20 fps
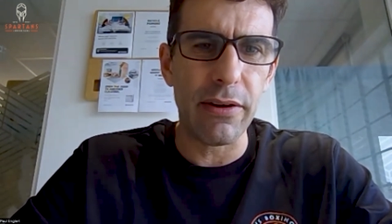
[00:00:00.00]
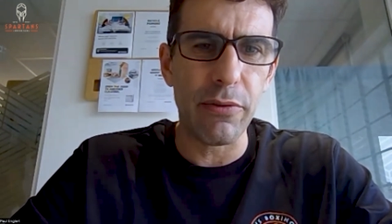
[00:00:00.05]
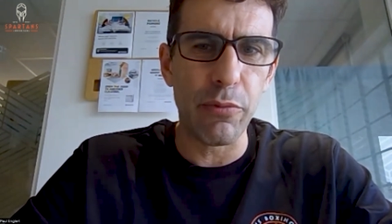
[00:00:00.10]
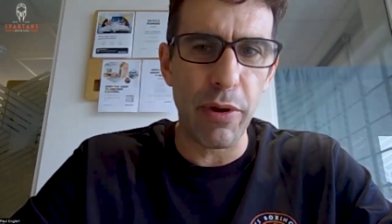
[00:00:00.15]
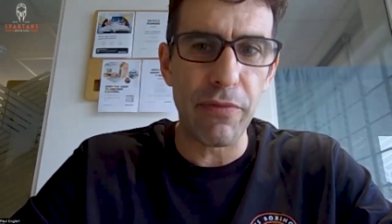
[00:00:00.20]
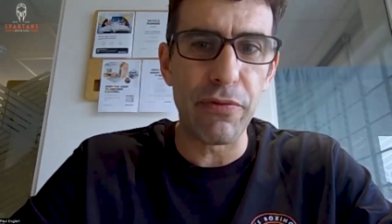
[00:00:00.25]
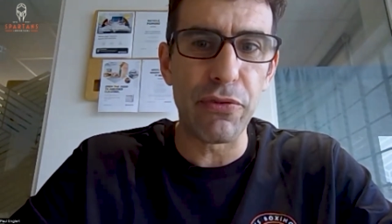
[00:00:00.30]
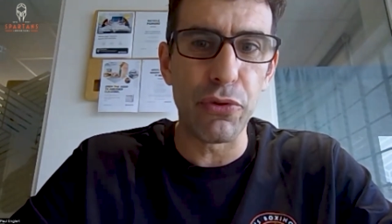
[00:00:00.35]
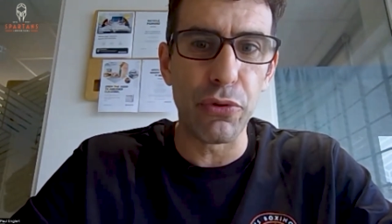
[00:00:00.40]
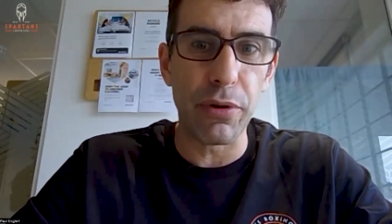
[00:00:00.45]

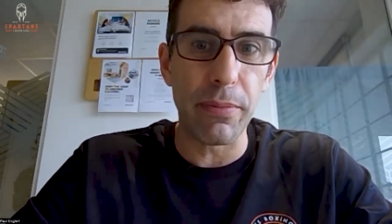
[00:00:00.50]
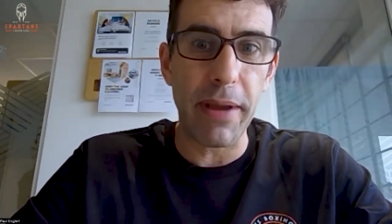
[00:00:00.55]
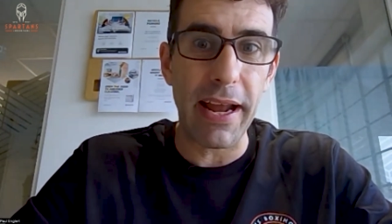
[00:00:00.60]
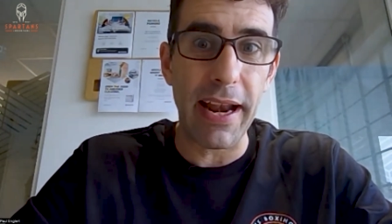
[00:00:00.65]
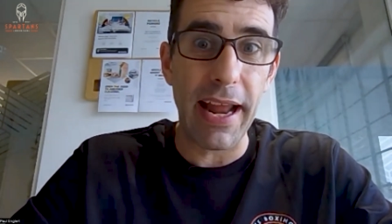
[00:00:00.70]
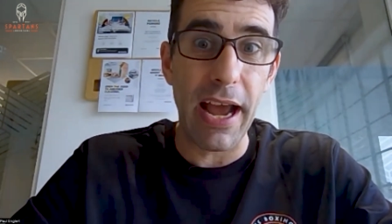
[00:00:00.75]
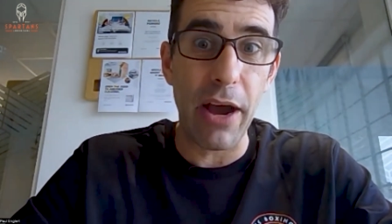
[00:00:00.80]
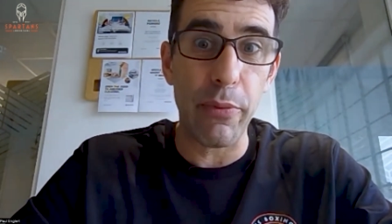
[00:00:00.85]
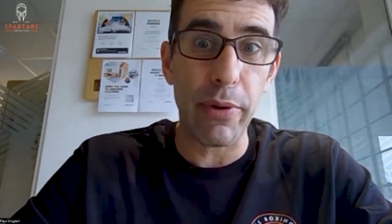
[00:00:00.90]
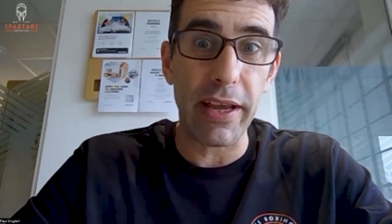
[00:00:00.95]
We've thought
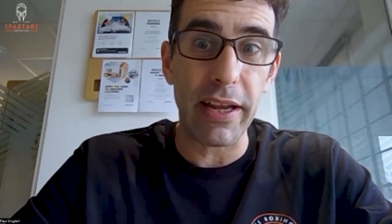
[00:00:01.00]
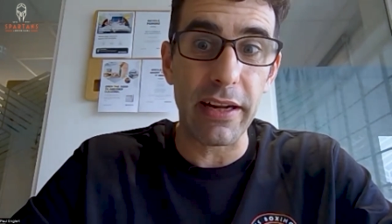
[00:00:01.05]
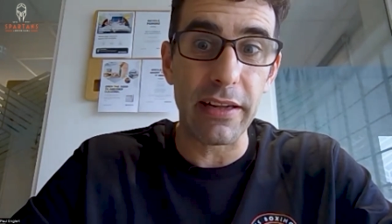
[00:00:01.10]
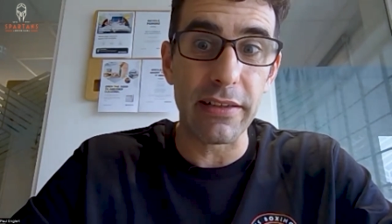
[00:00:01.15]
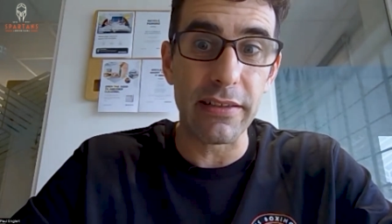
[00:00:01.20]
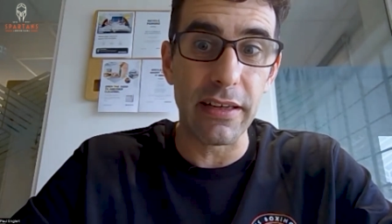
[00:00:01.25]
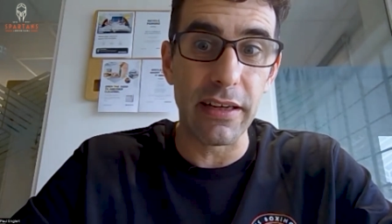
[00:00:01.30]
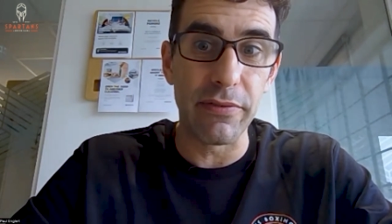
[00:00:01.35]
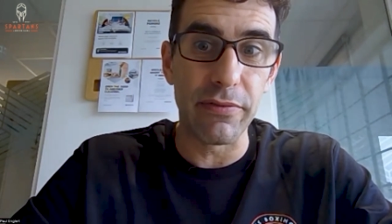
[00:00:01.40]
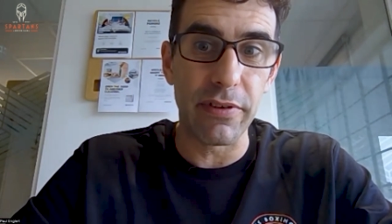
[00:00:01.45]
about how we're going
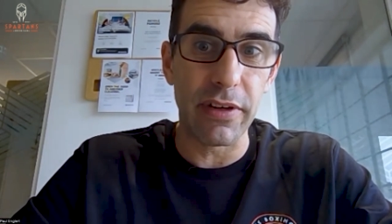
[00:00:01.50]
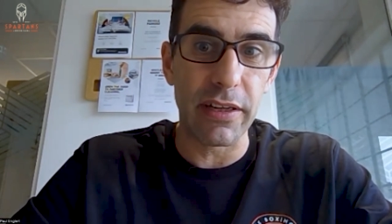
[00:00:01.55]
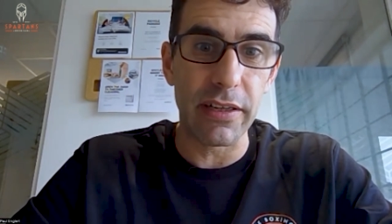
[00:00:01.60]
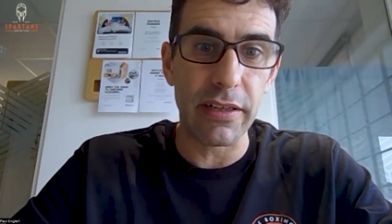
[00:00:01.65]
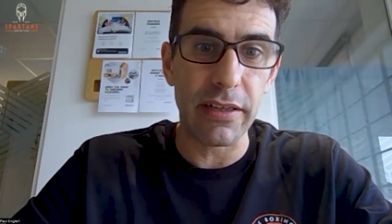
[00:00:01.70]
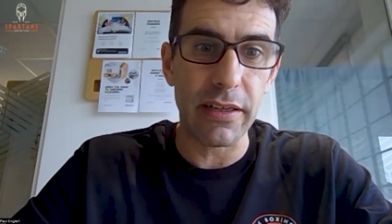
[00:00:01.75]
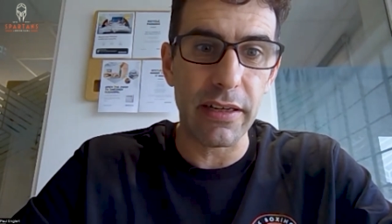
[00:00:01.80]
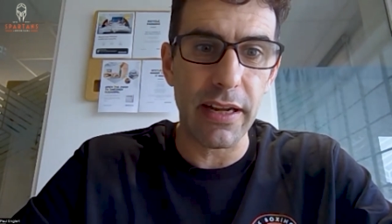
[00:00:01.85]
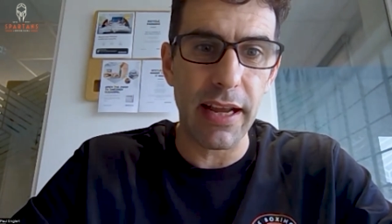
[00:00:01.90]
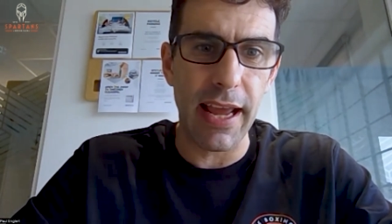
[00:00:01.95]
to deliver it.
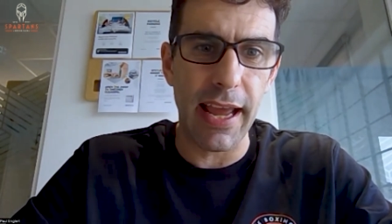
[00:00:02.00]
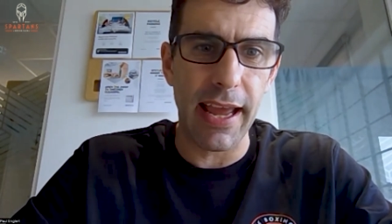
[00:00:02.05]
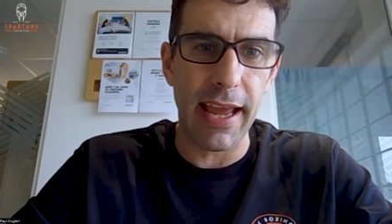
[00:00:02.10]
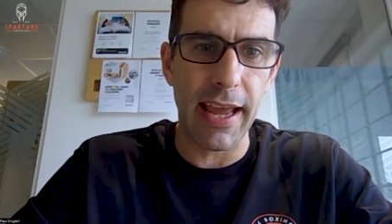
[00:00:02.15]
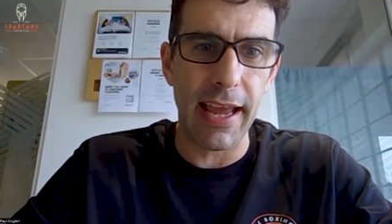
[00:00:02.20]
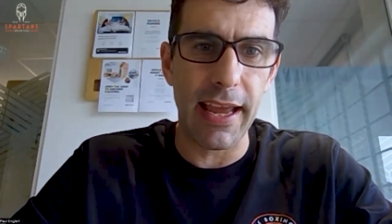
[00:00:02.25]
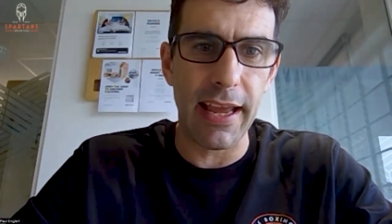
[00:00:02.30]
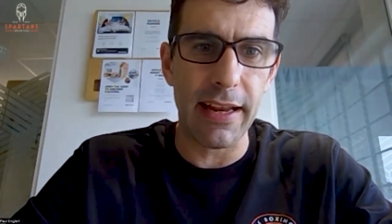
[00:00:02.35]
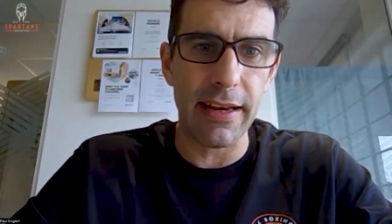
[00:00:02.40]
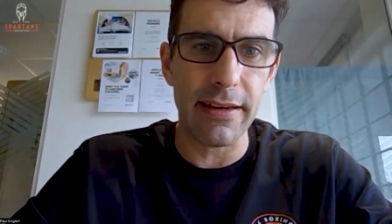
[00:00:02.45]

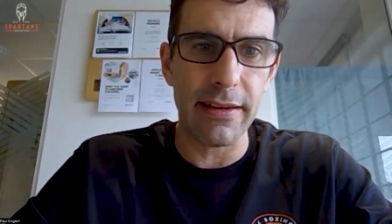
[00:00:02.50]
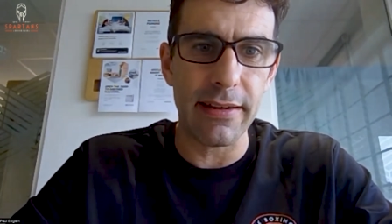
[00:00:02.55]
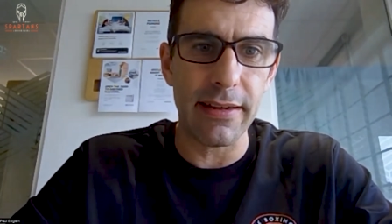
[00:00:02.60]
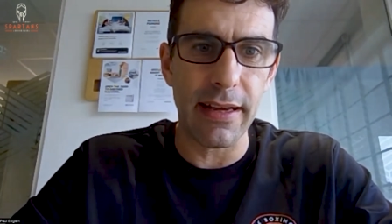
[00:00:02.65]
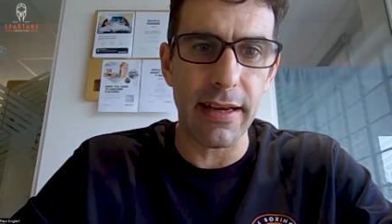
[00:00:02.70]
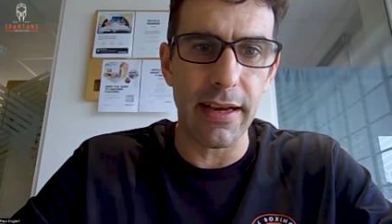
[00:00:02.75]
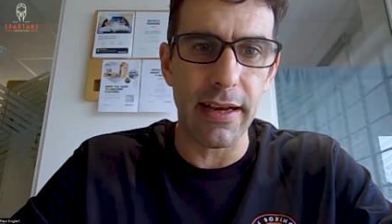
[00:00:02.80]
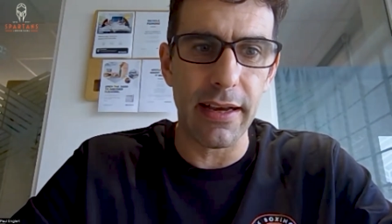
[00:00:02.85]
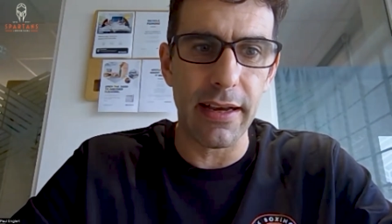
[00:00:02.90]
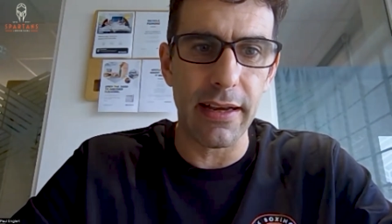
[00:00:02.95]
And
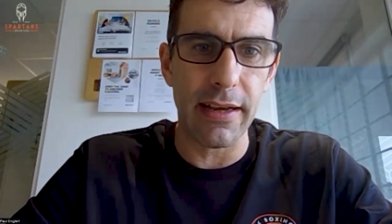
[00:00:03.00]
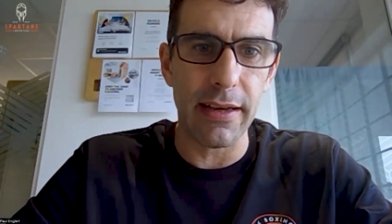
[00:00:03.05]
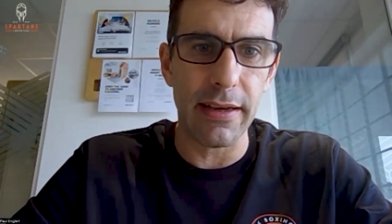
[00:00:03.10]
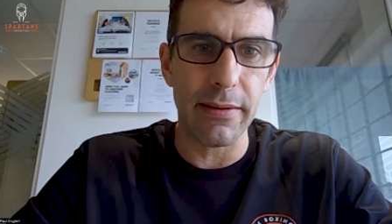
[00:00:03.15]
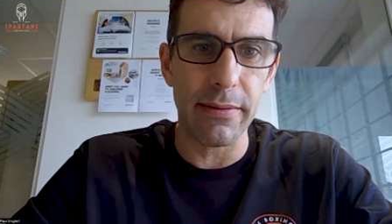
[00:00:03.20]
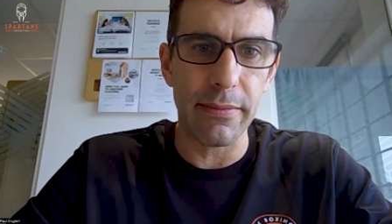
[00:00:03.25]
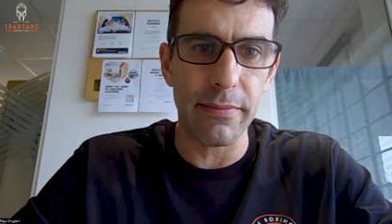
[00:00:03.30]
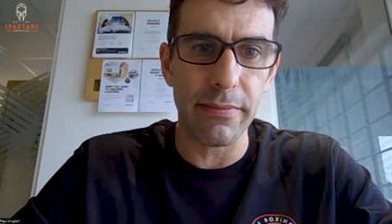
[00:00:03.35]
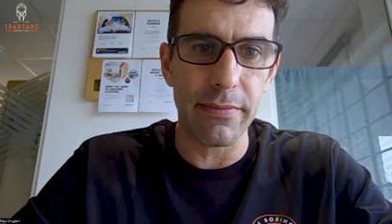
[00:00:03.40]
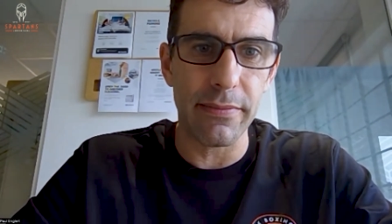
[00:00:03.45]

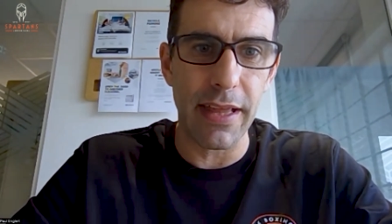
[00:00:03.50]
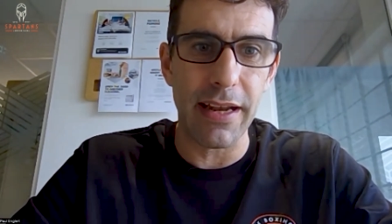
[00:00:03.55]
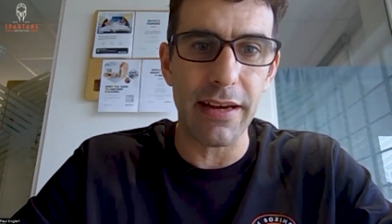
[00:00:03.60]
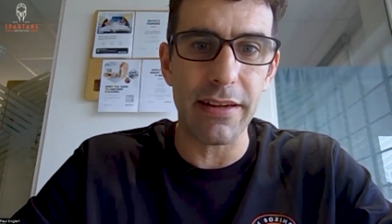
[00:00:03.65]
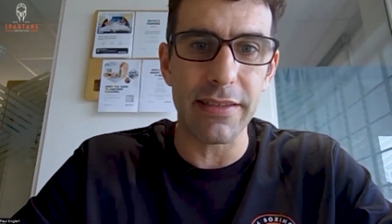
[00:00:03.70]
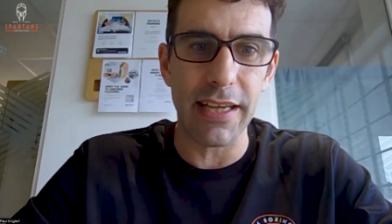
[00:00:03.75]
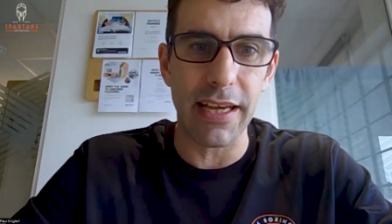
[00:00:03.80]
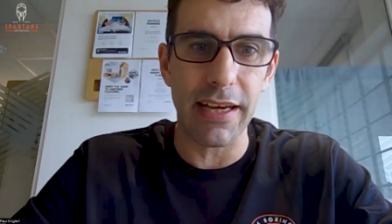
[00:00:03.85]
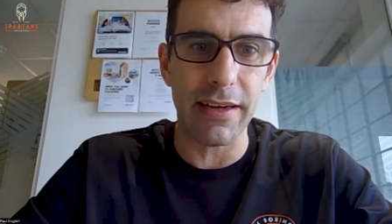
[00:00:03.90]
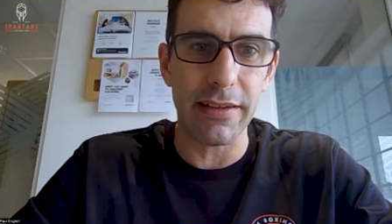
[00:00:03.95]
that
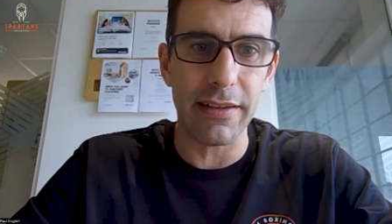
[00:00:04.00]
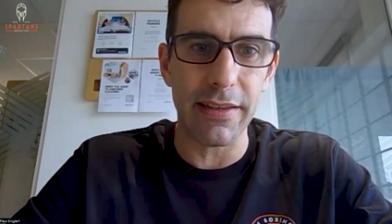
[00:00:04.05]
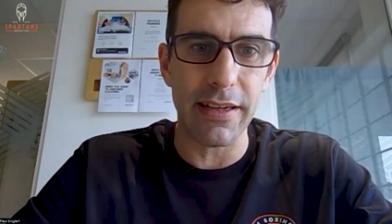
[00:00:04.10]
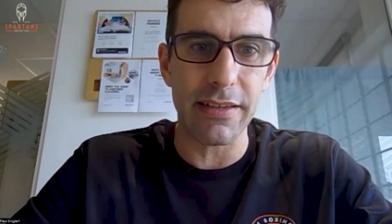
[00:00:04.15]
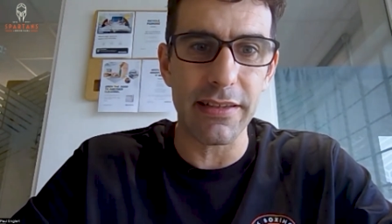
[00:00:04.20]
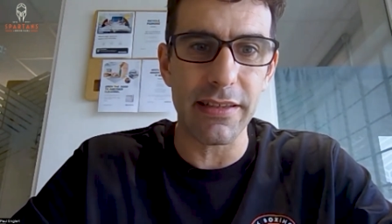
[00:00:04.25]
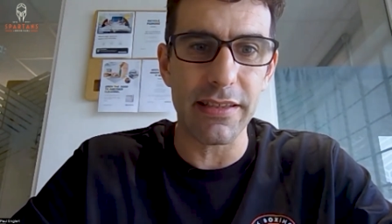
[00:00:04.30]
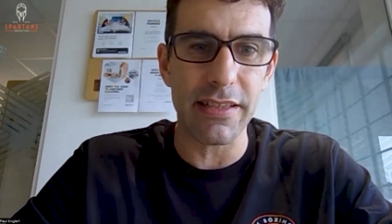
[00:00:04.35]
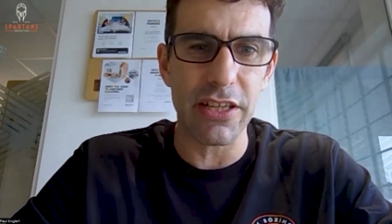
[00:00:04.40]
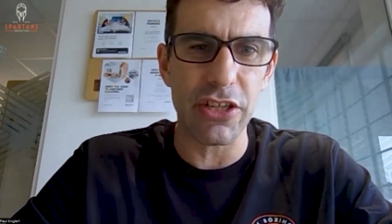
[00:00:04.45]
is
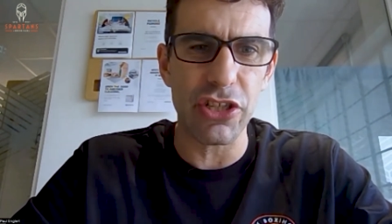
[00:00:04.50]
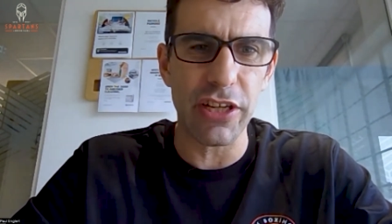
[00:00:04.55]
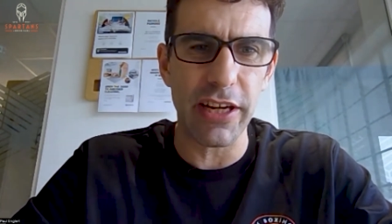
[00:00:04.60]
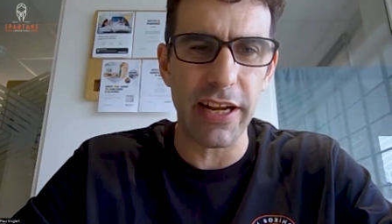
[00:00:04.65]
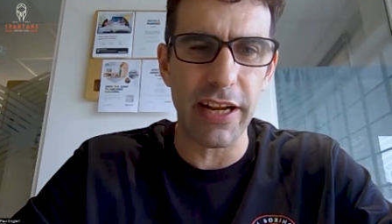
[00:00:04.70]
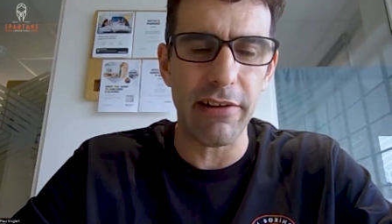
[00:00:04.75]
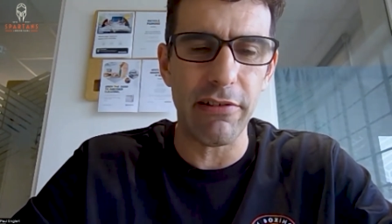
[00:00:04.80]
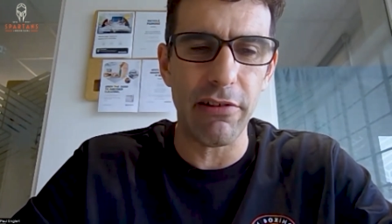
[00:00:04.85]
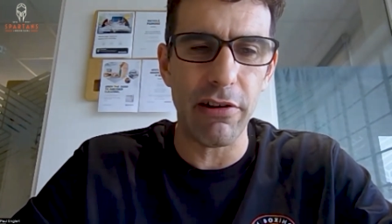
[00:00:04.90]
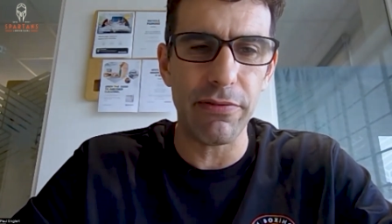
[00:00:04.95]

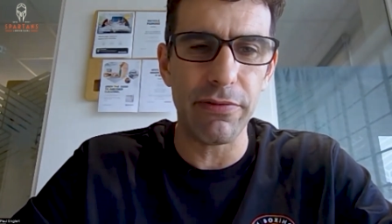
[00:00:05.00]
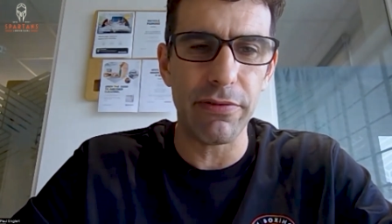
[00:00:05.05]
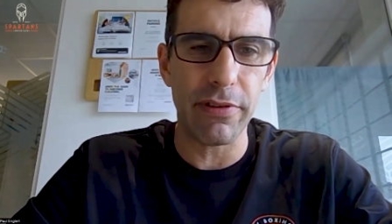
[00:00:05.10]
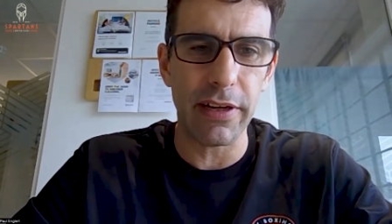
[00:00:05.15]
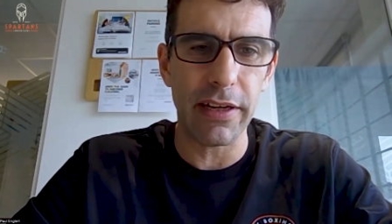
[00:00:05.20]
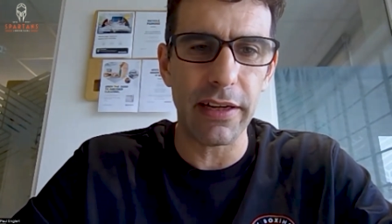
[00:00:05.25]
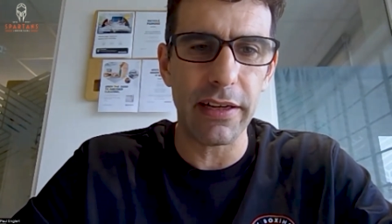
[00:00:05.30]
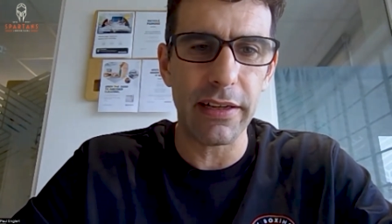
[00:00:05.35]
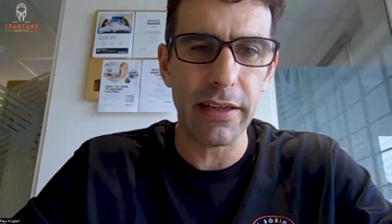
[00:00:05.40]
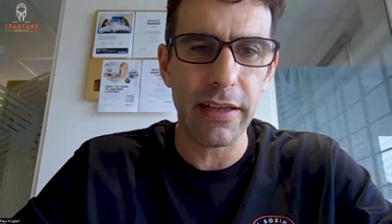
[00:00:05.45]
essentially our offering.